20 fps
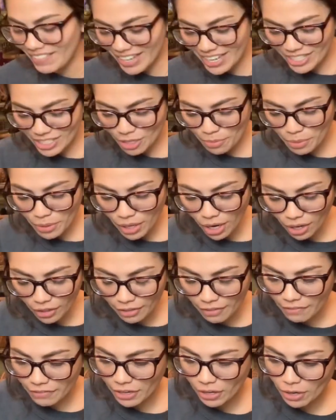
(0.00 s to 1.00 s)
I should put all
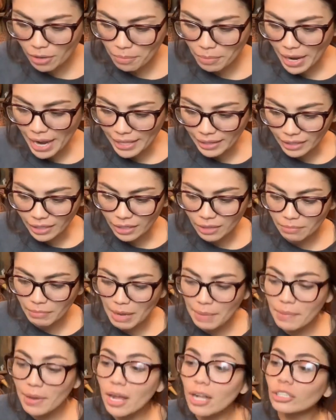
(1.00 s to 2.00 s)
the Vera Bradley.
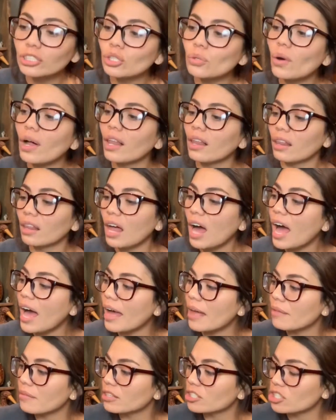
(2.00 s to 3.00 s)
Maybe I'll do a
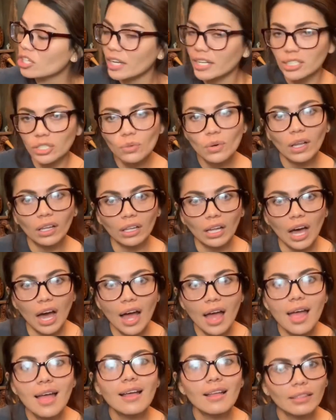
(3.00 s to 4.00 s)
lot. Should I do a
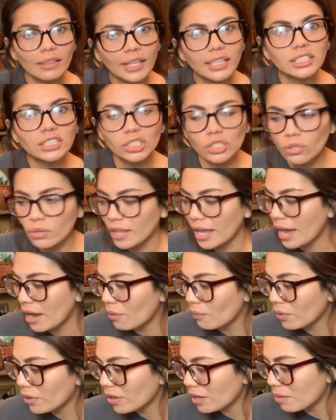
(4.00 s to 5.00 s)
lot? Let's do that.
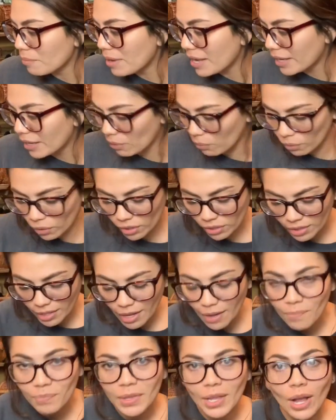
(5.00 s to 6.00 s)
We're gonna make it worth
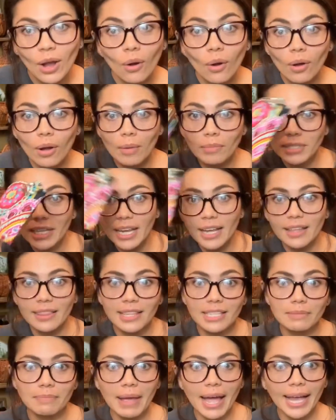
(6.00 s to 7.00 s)
it. I'm taking
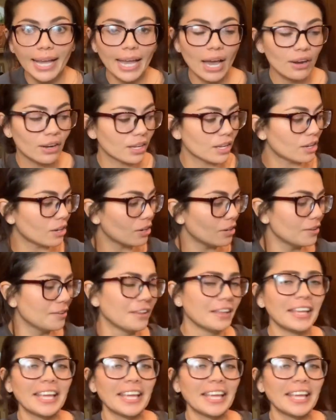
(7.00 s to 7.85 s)
this back out of here.